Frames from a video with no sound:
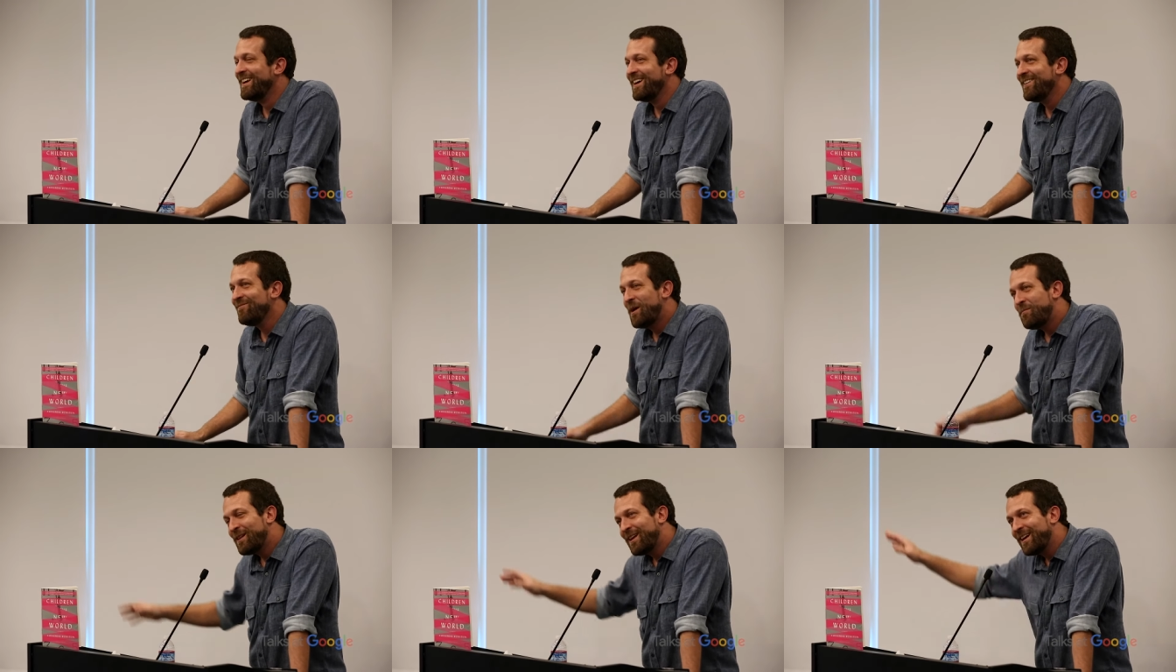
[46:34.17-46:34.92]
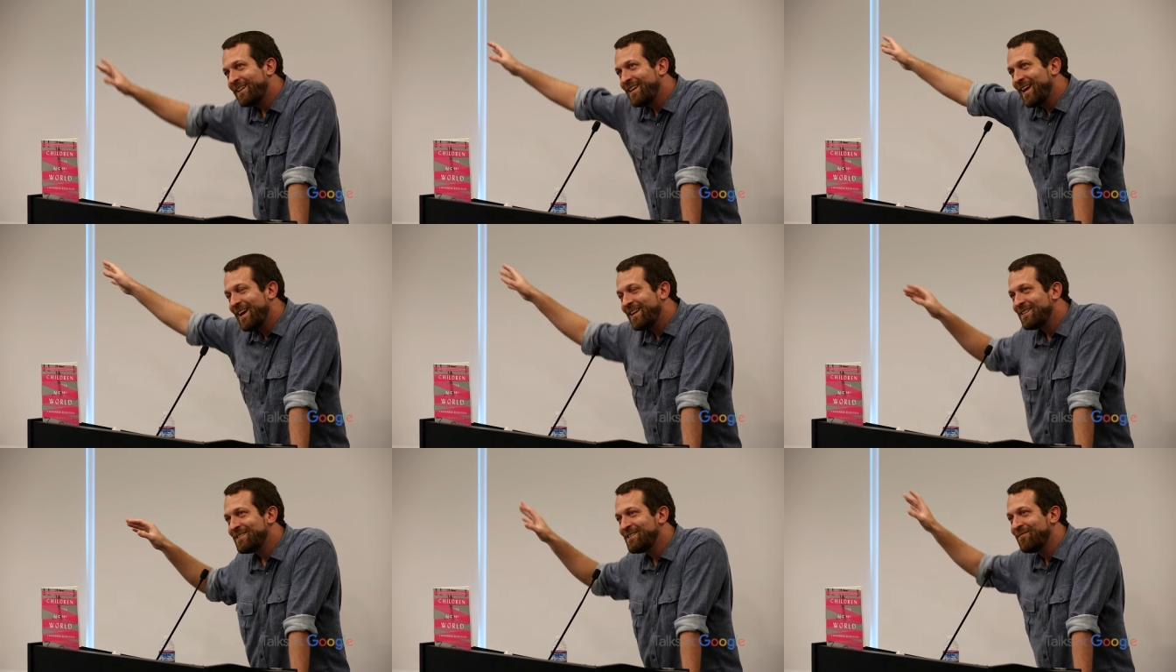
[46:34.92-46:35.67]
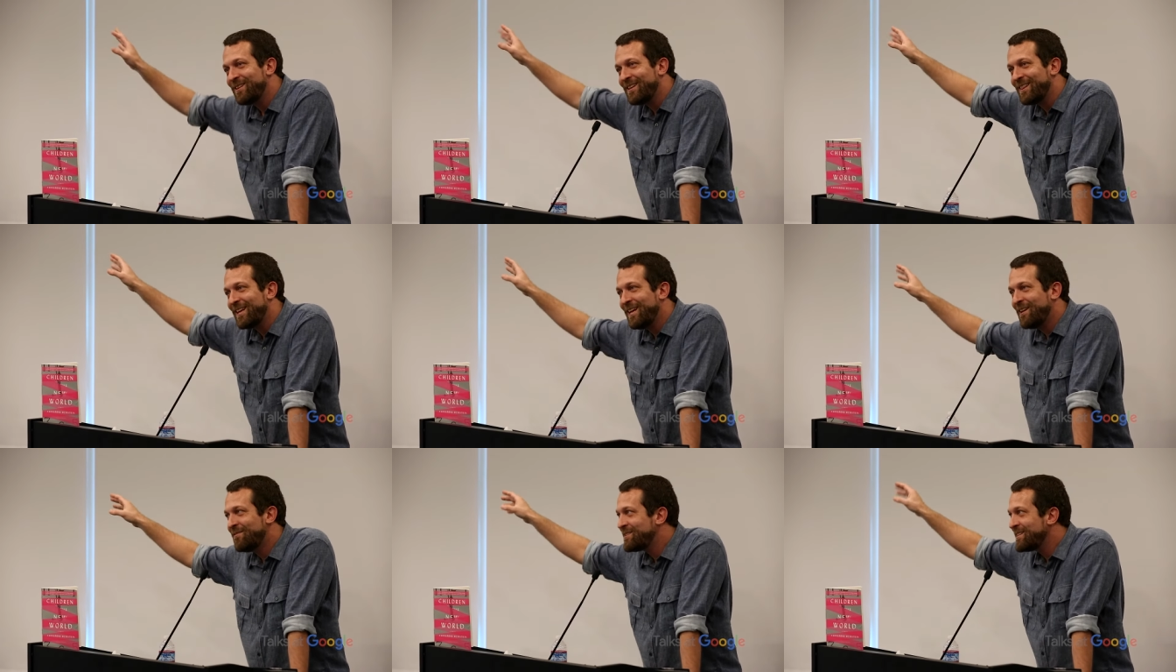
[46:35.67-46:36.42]
And maybe like at the ends of the
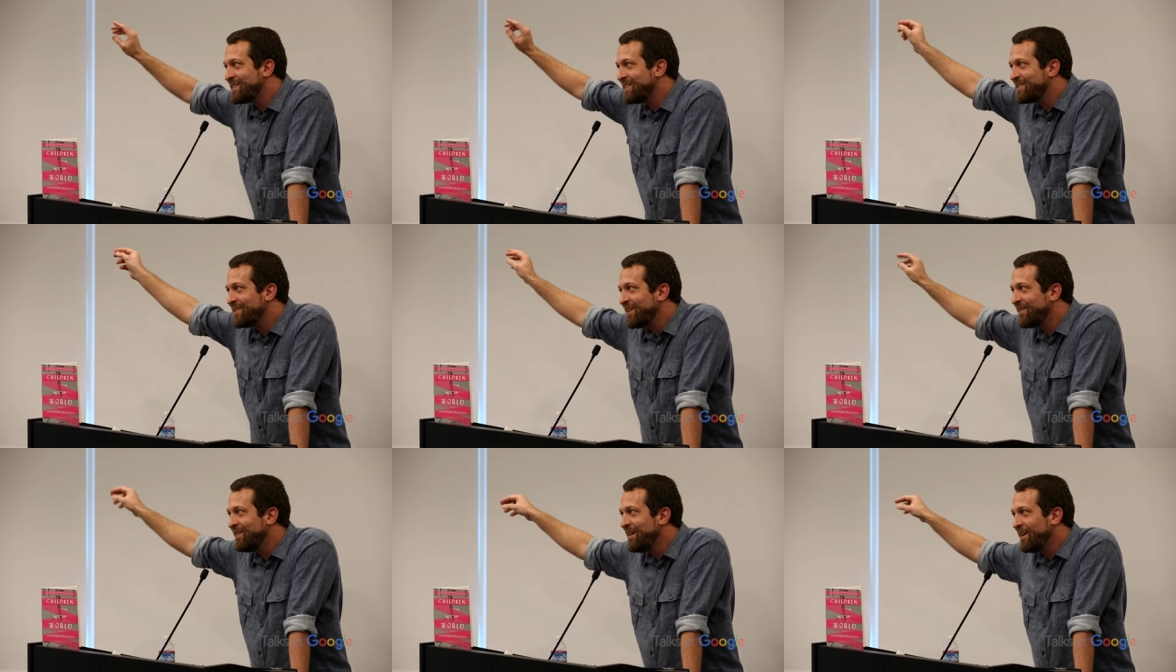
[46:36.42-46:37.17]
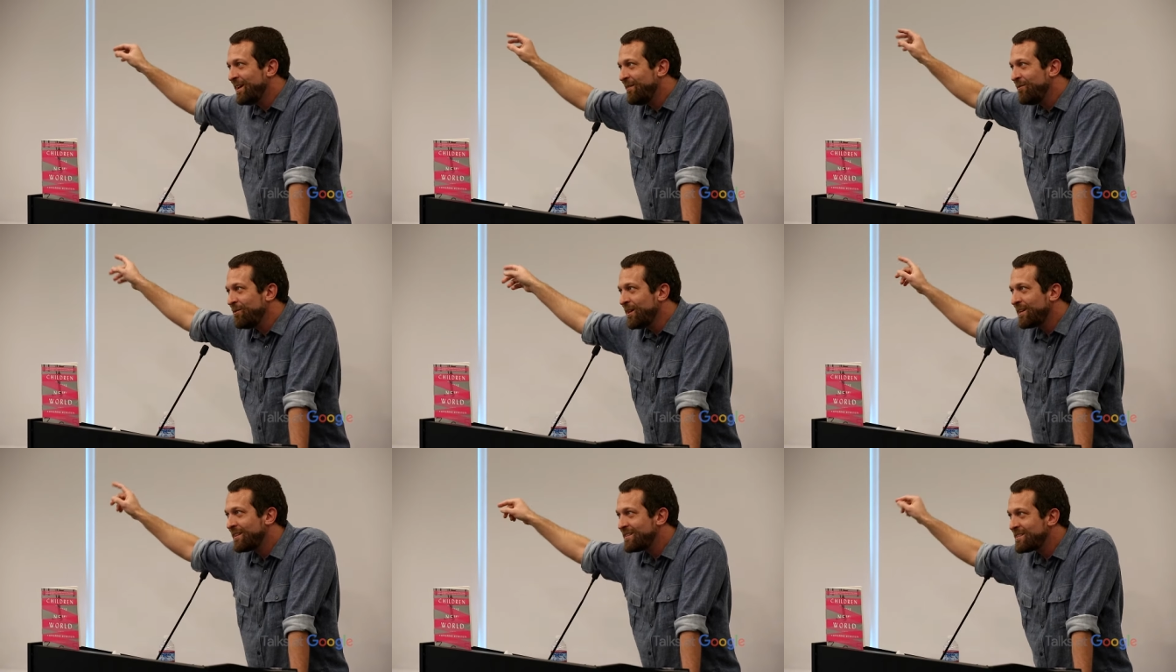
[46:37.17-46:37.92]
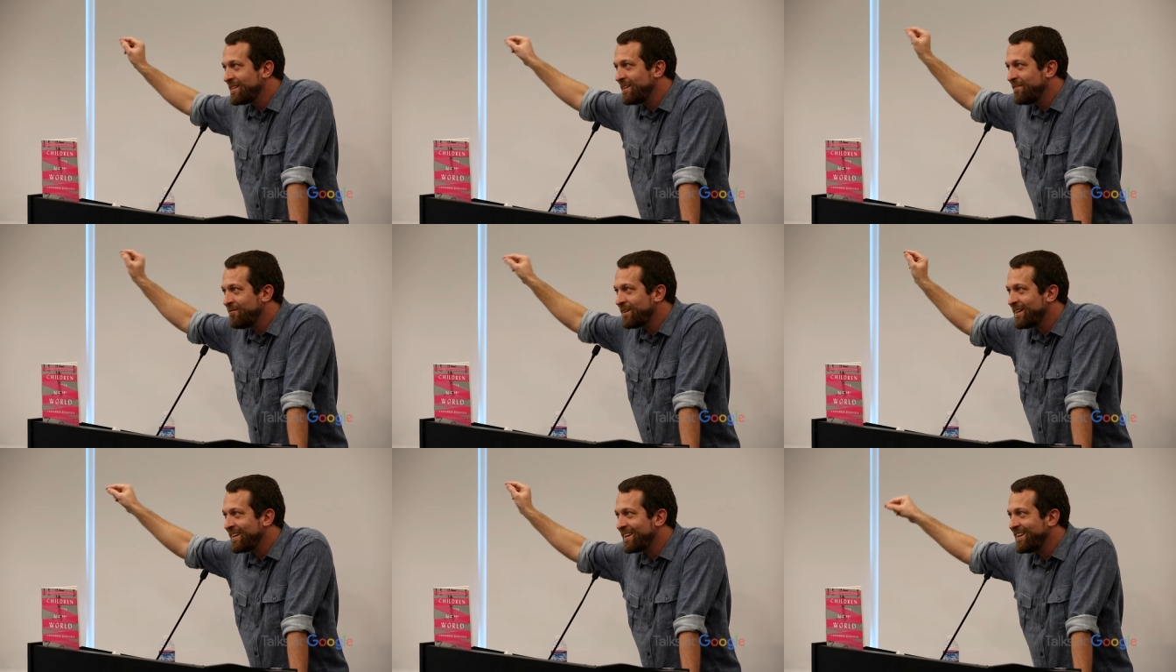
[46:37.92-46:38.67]
leaves, it says, you know, if you like this leaf,
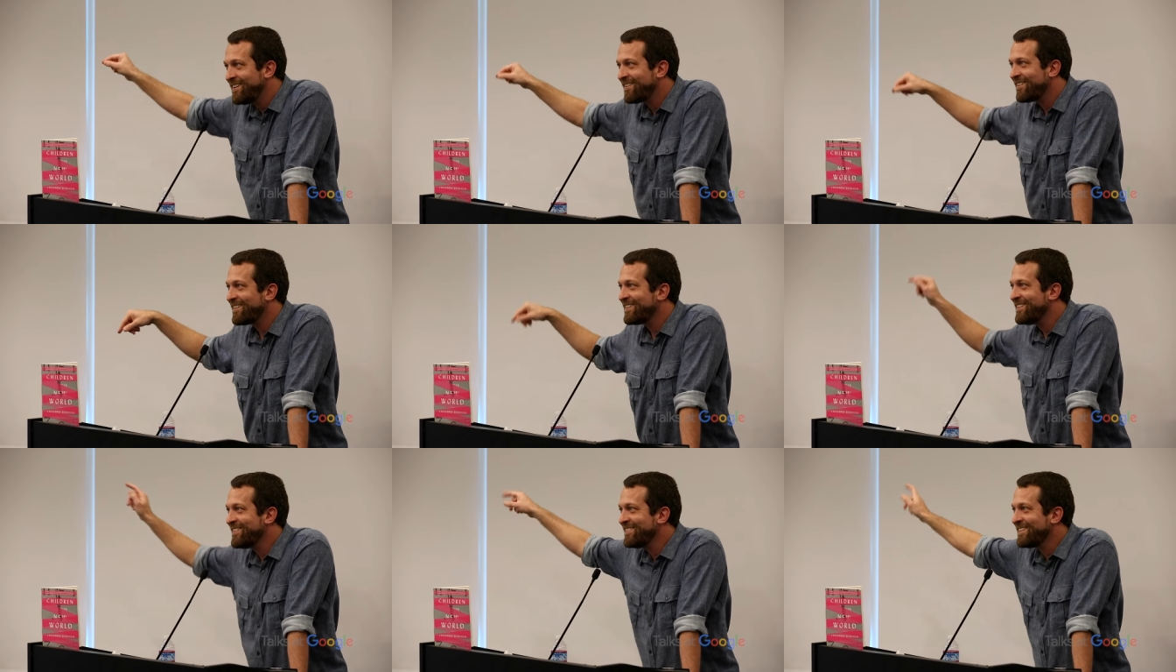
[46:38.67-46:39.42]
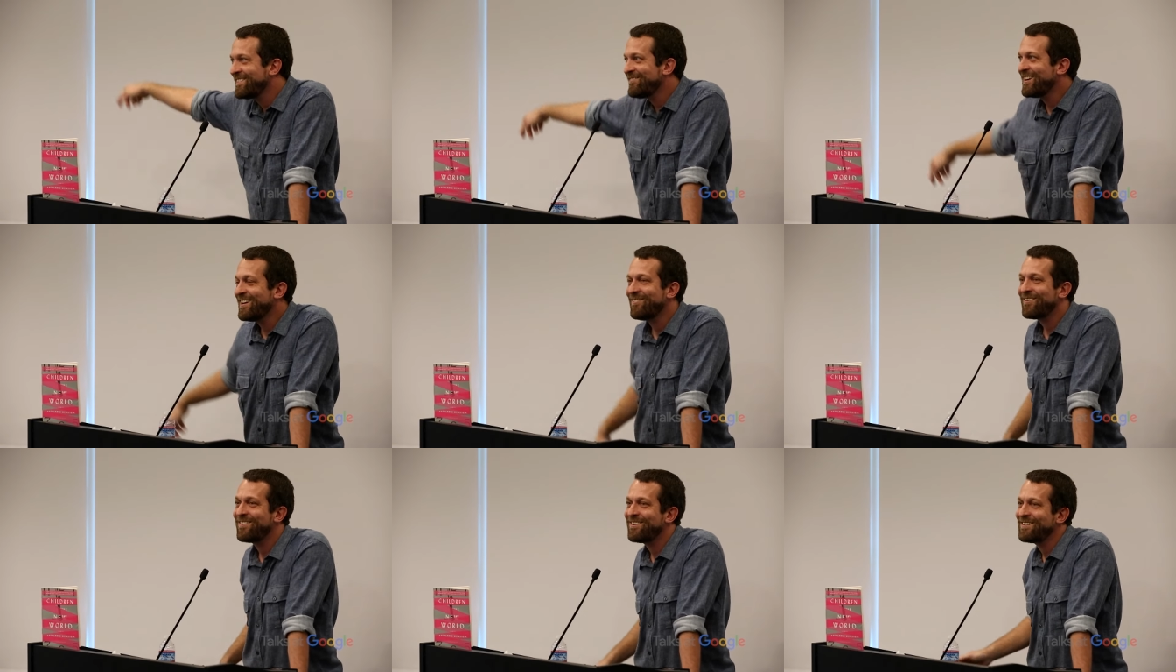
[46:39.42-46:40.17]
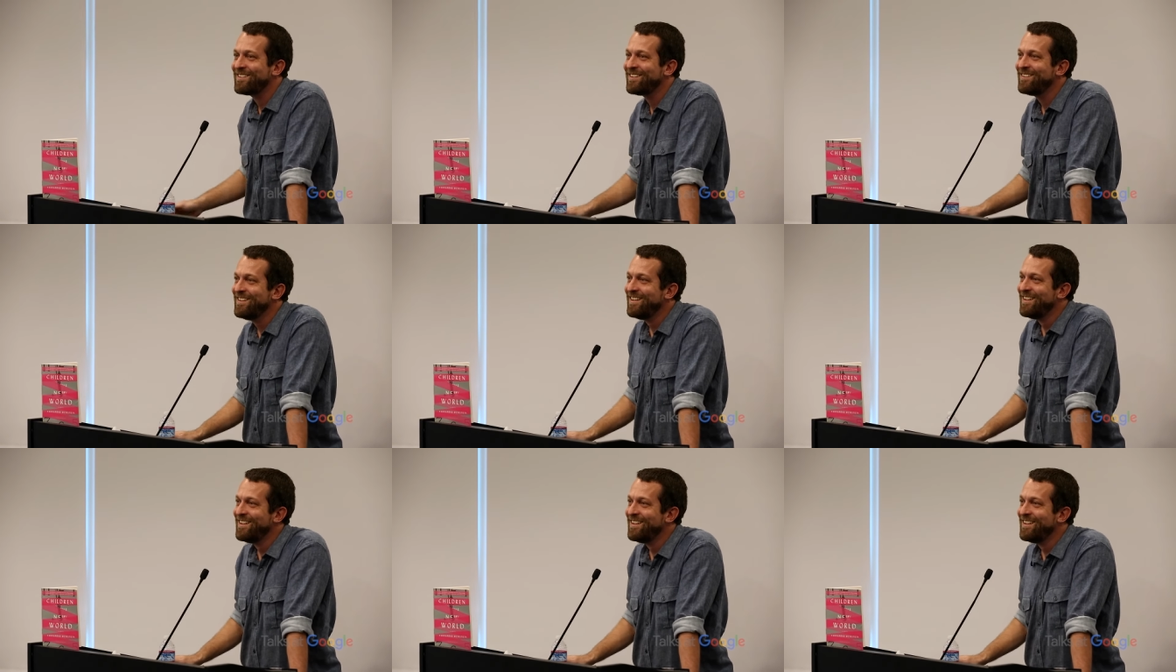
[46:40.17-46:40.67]
click here, you know, and whatever, you know.